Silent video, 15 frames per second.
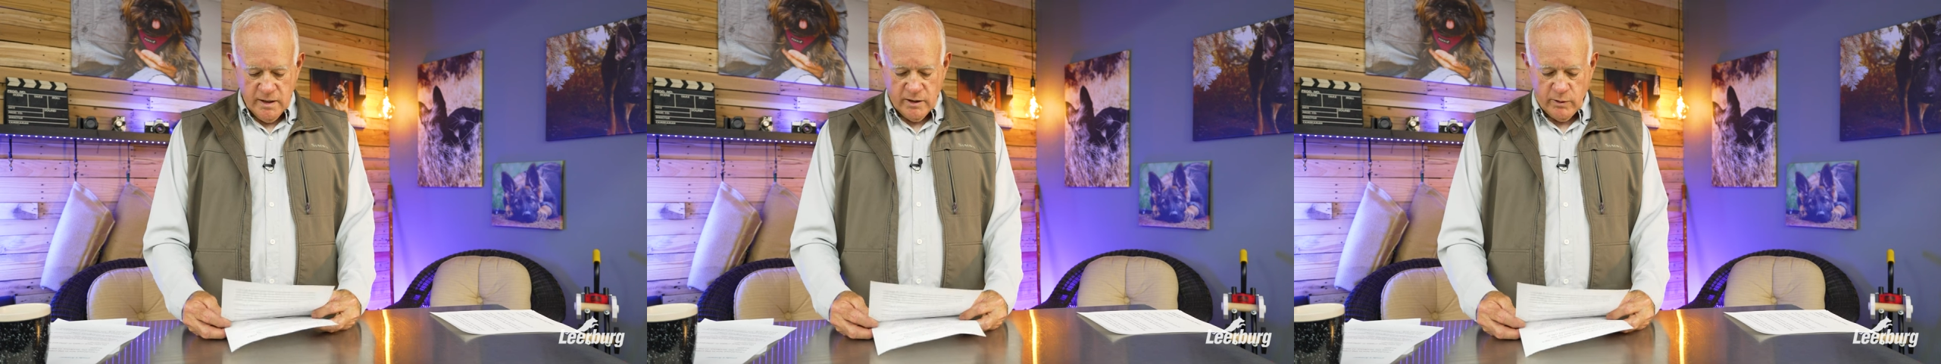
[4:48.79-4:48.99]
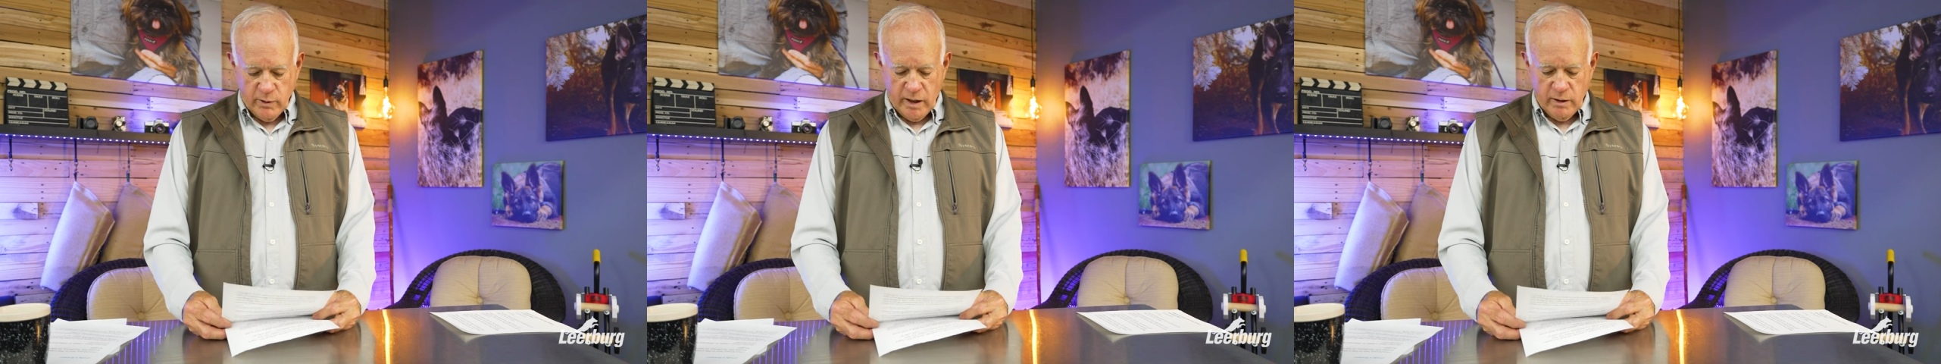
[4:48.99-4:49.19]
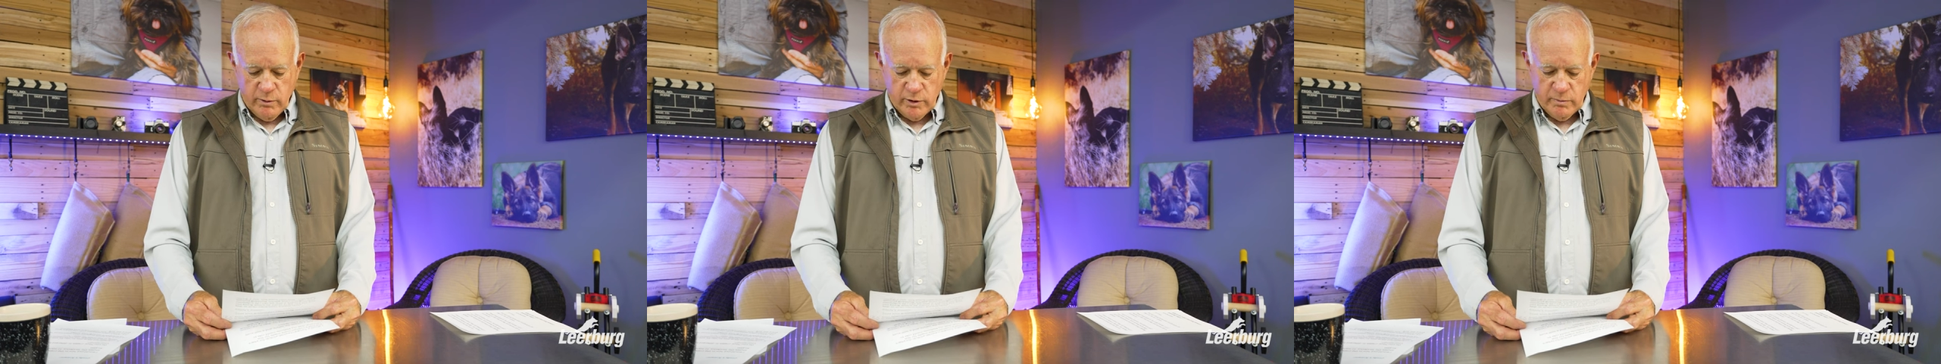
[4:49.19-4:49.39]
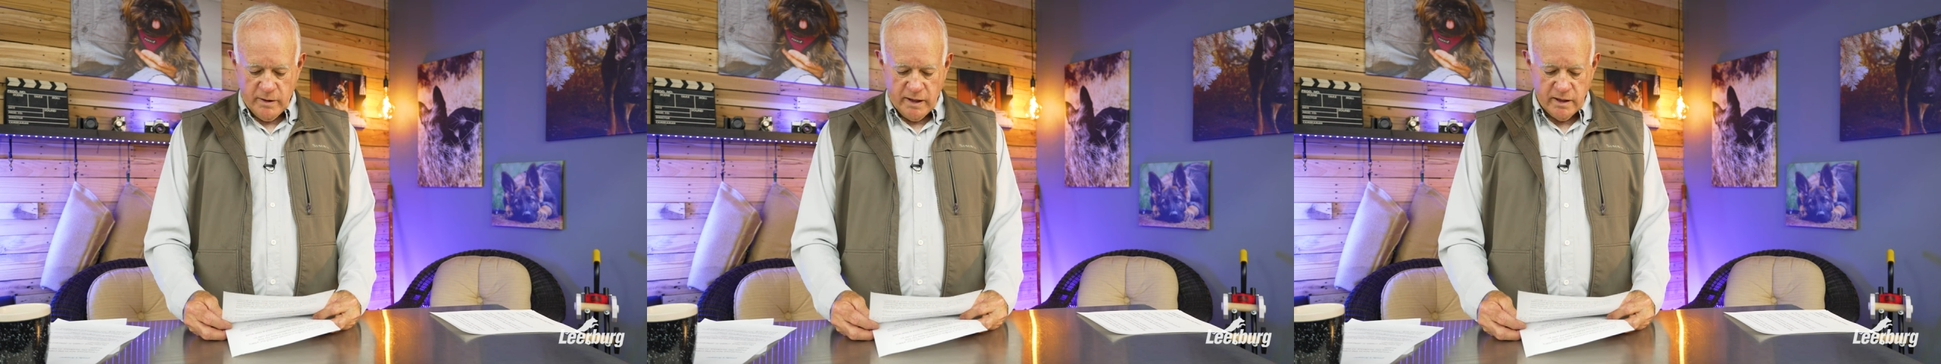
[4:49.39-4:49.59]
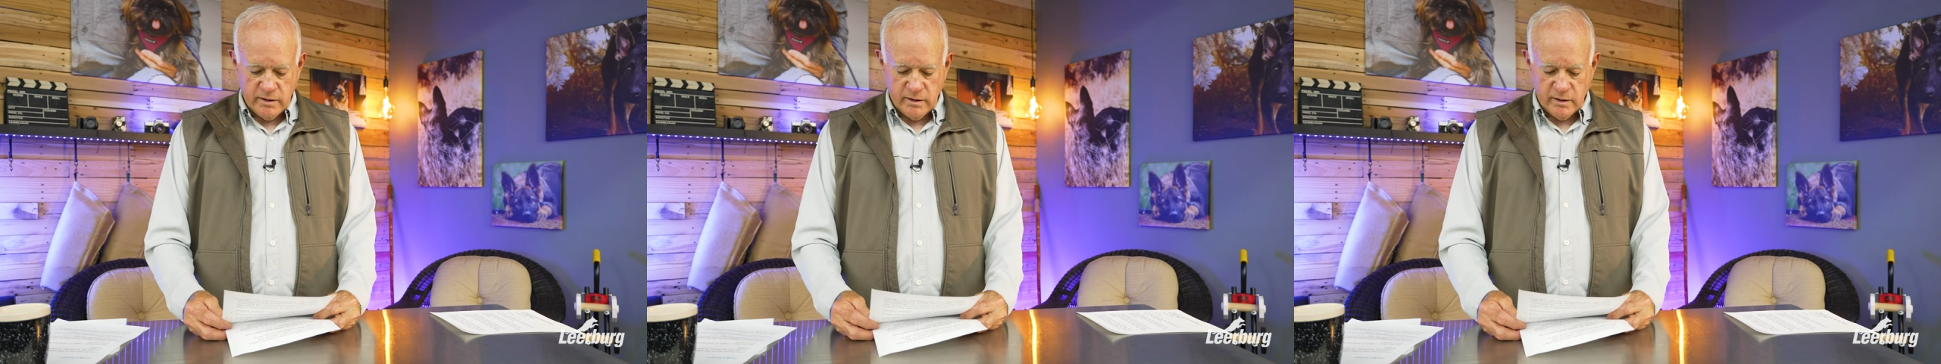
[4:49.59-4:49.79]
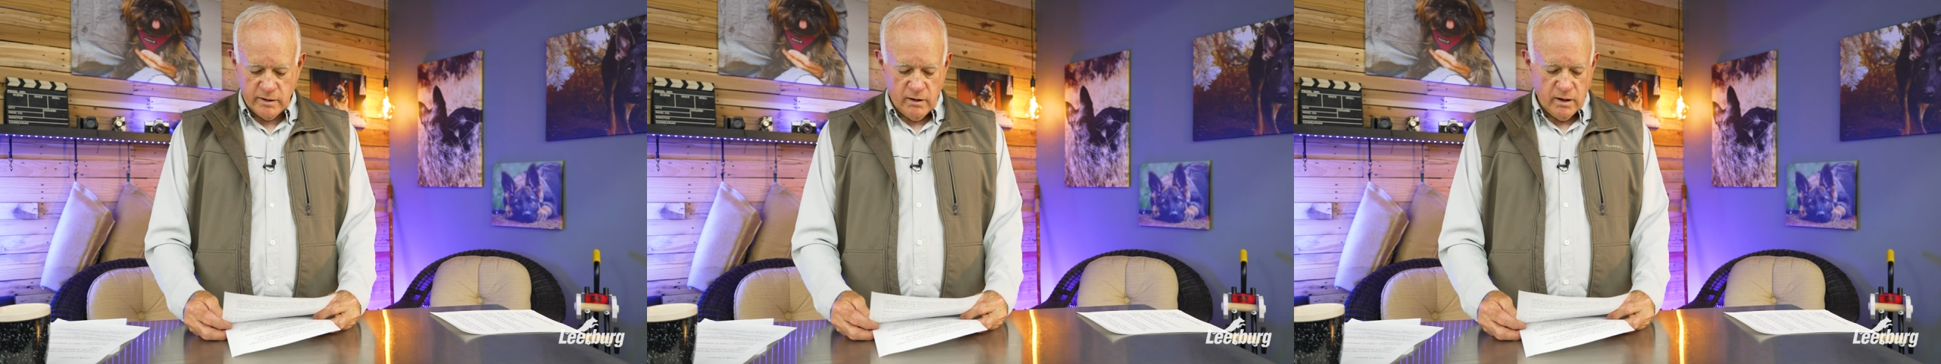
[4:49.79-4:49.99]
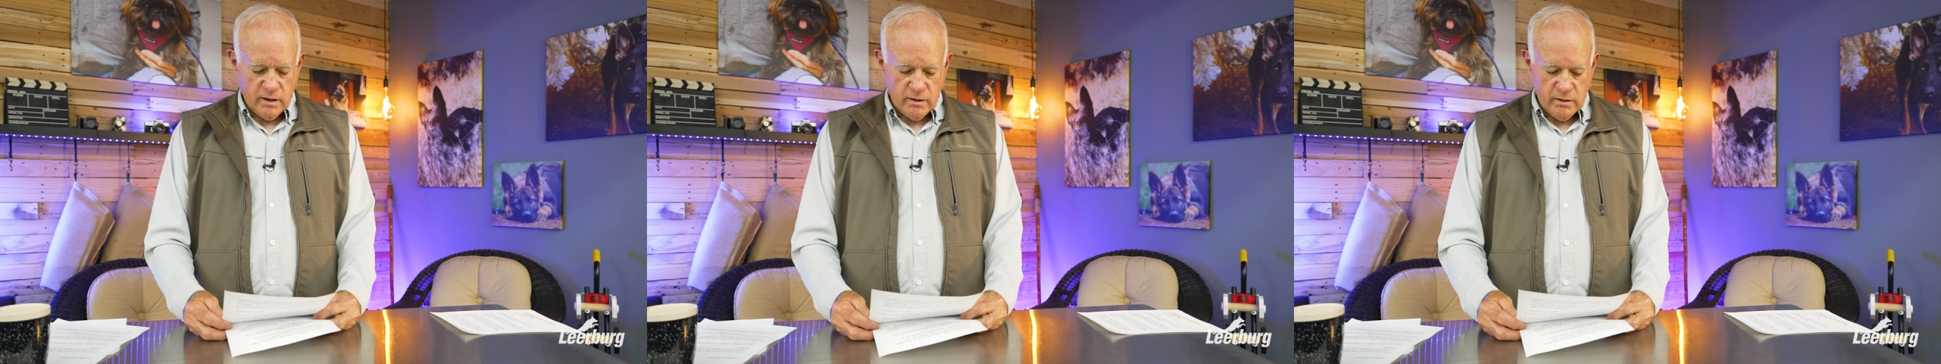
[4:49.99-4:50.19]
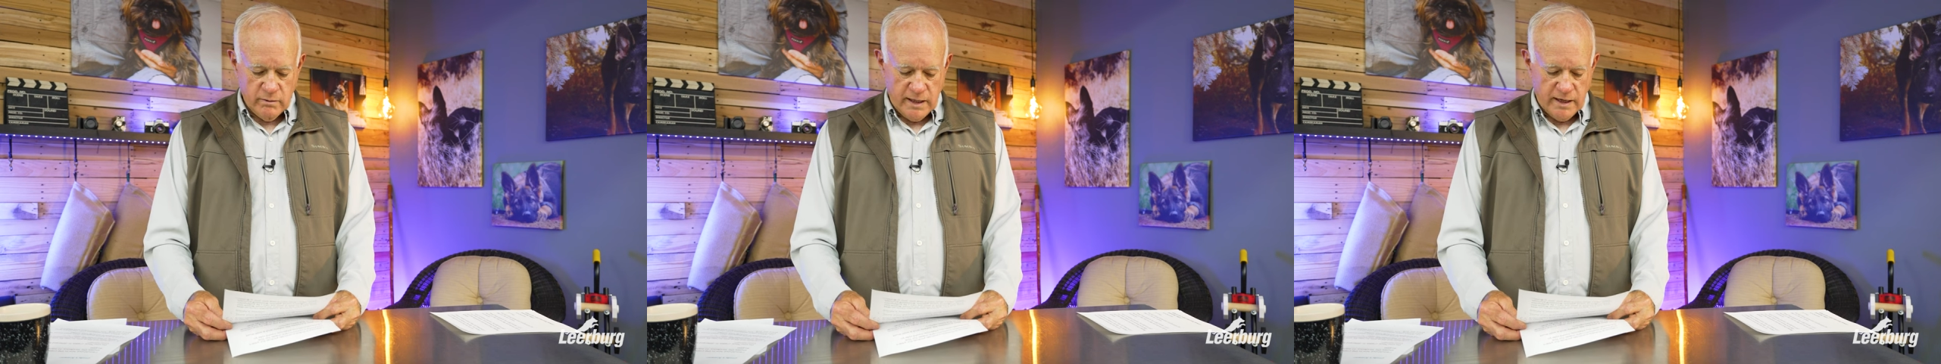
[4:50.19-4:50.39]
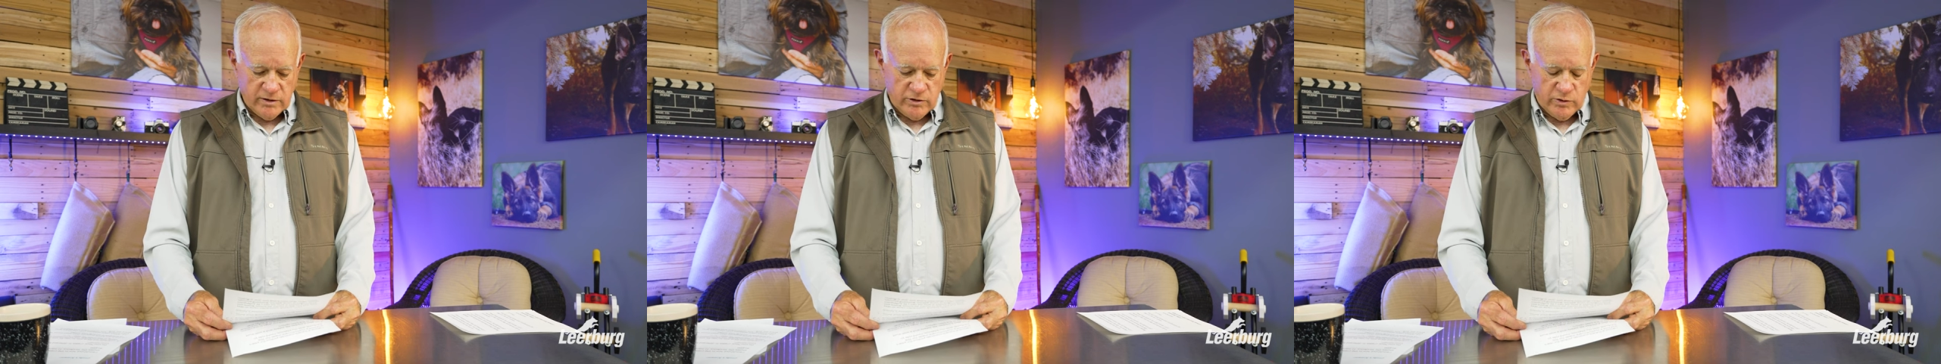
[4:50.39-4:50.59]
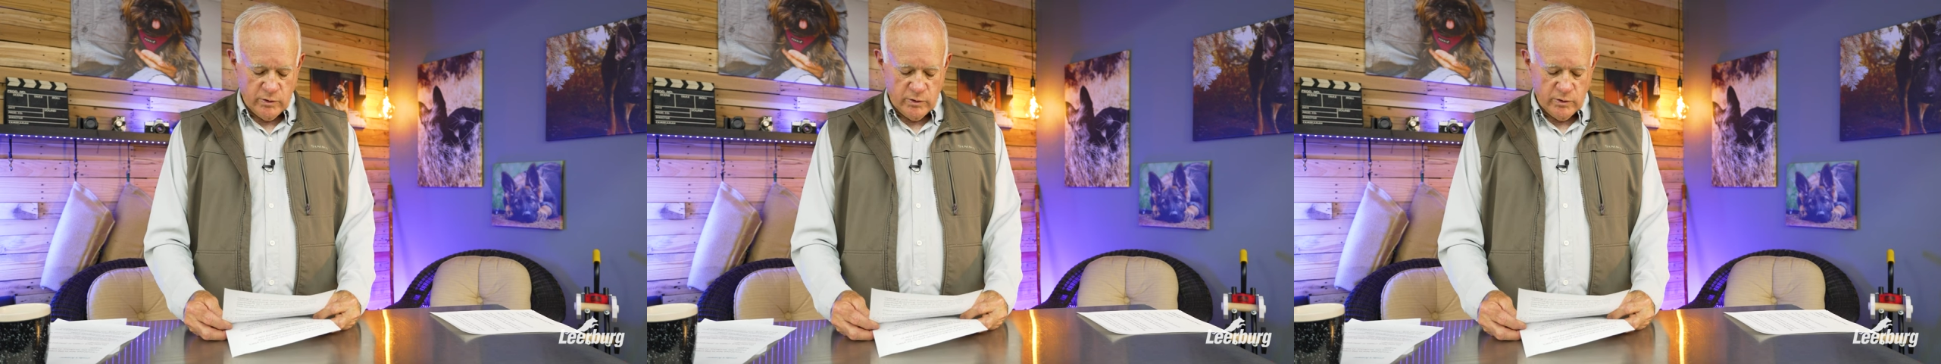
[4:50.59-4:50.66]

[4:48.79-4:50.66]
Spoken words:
crate with my other dog next